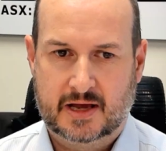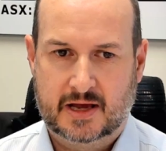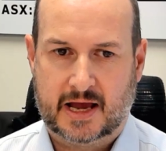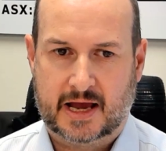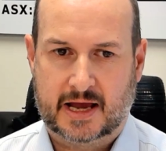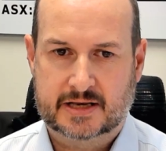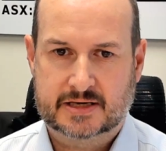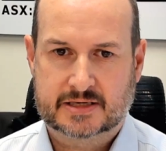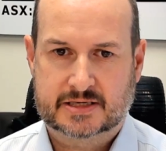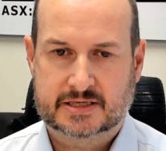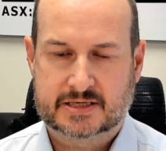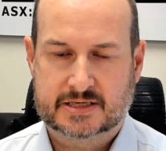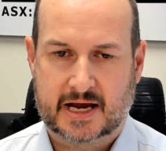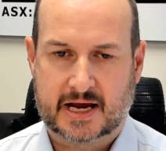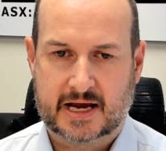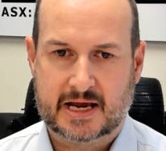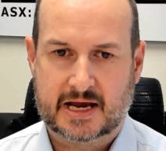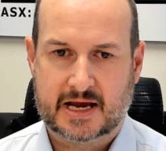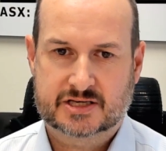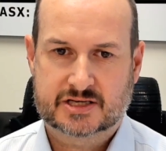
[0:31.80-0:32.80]
and
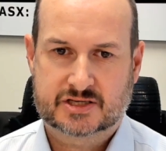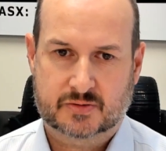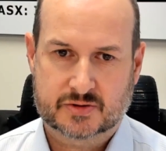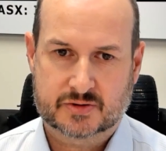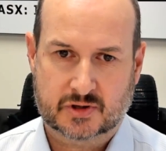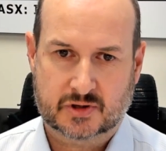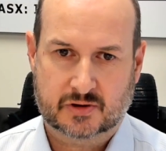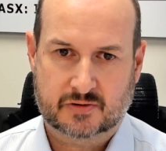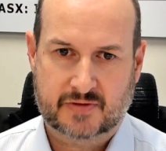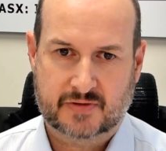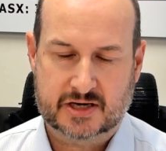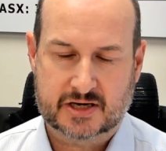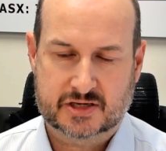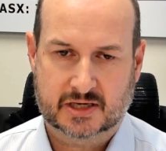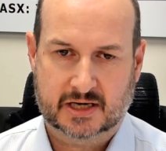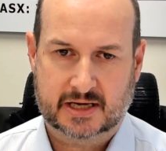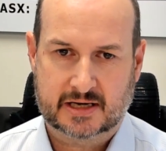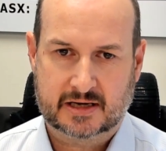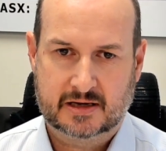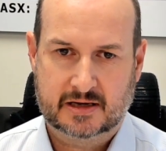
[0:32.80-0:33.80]
today, as a result of that
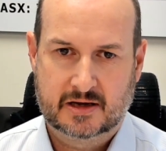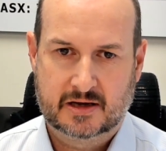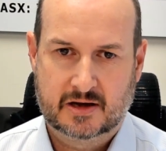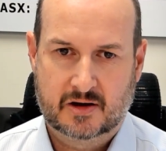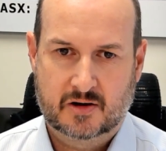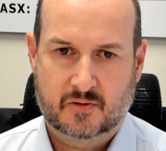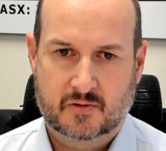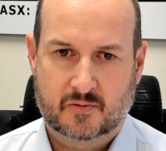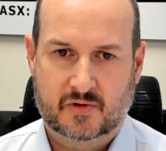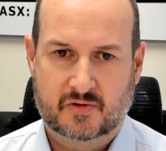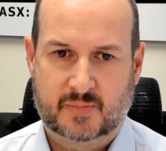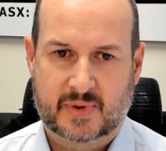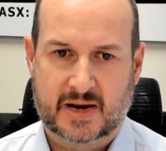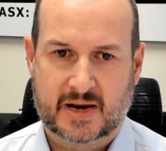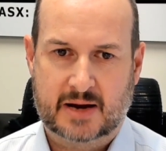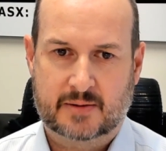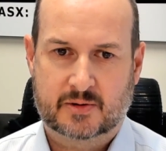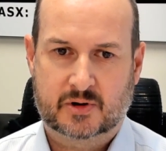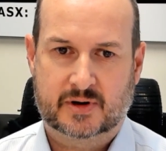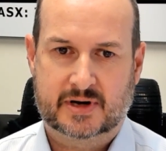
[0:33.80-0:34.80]
drilling, we've been
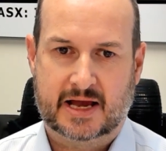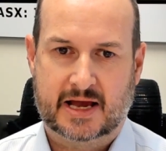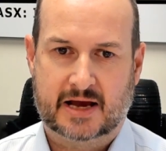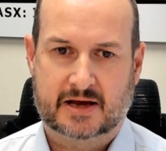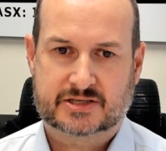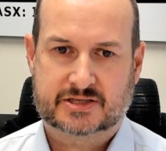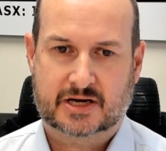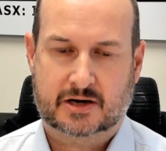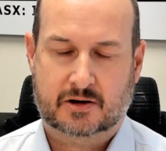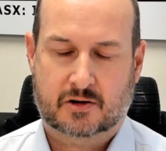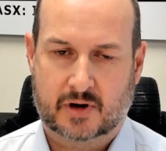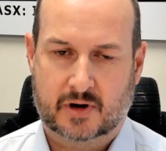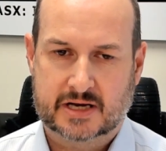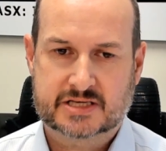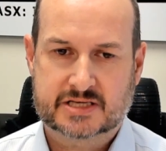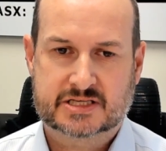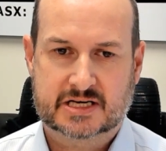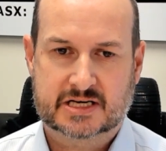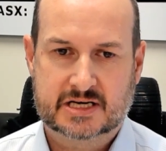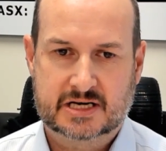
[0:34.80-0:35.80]
able to announce a
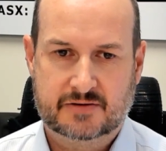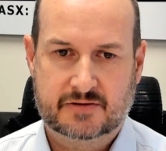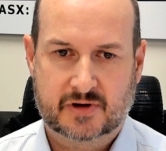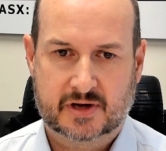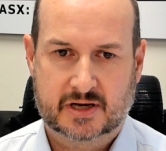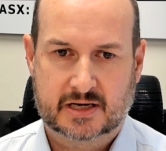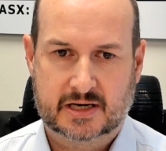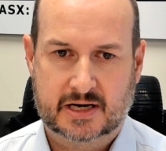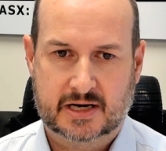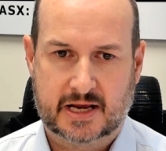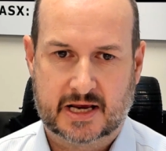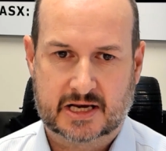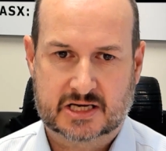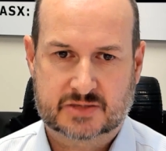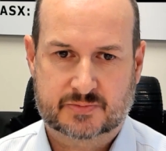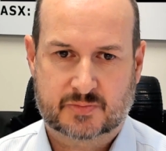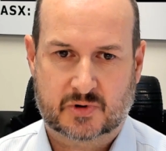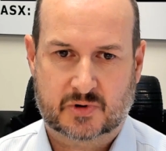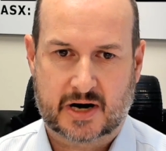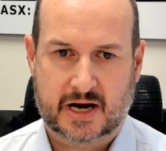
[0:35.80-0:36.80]
quite significant
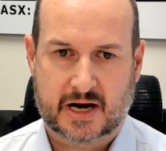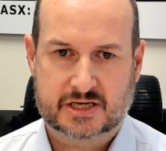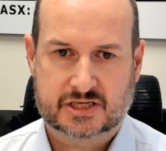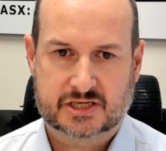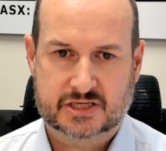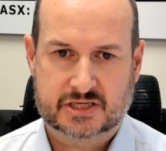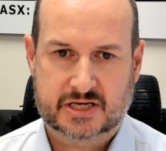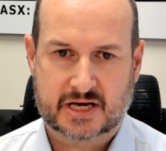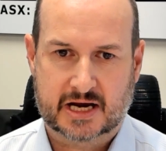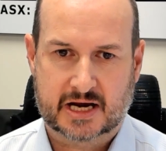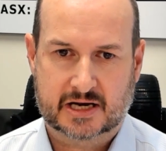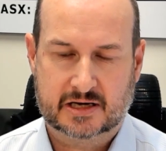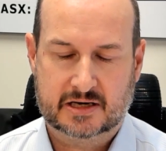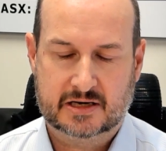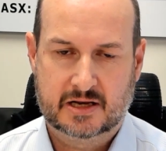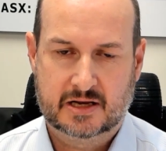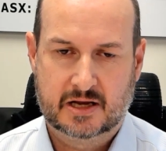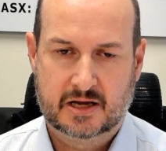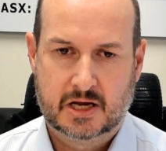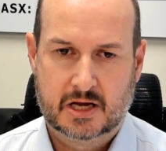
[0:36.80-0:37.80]
exploration target
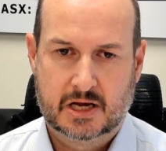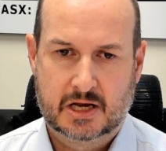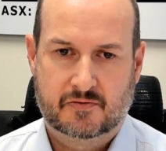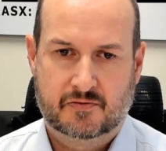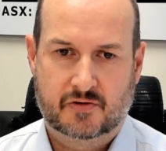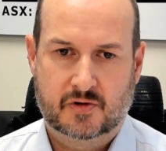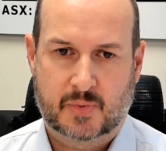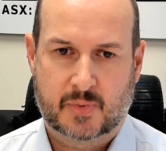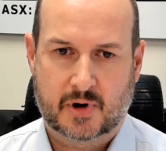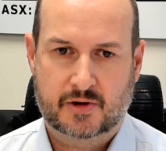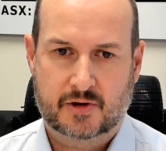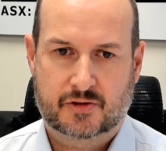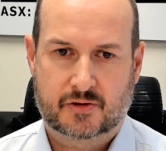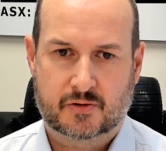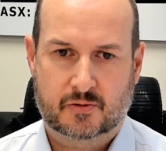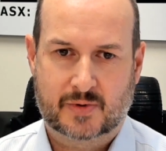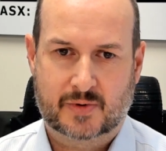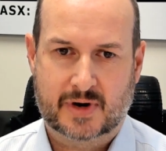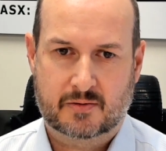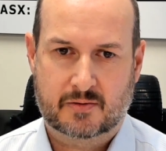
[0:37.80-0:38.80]
for both
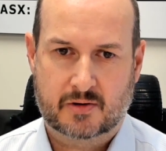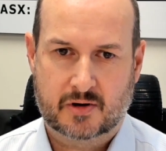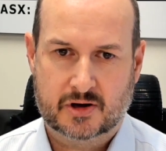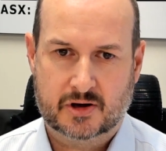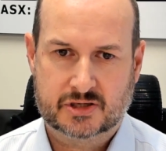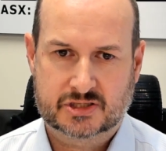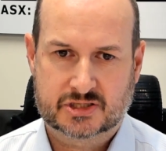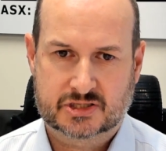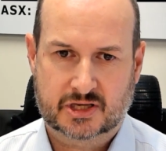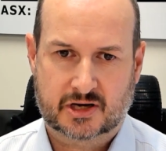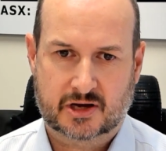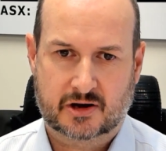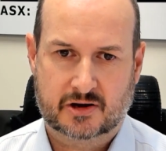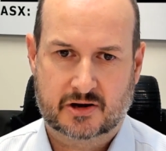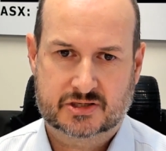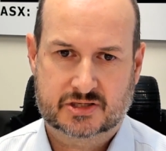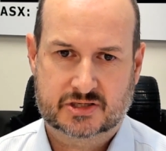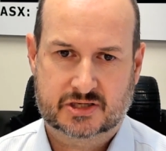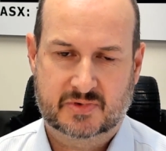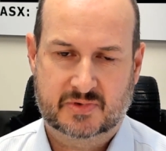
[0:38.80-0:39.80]
rare earths that are
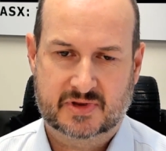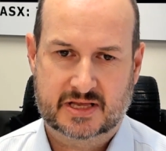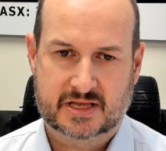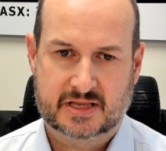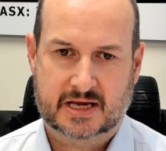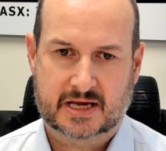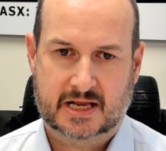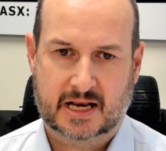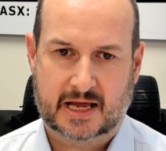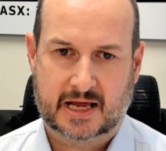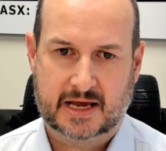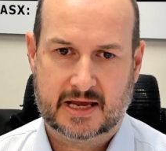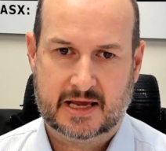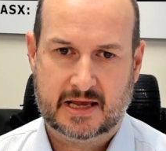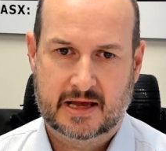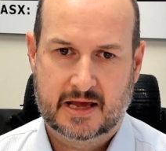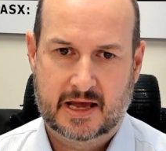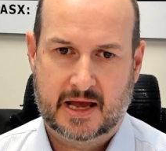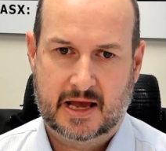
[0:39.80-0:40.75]
hosted within the clay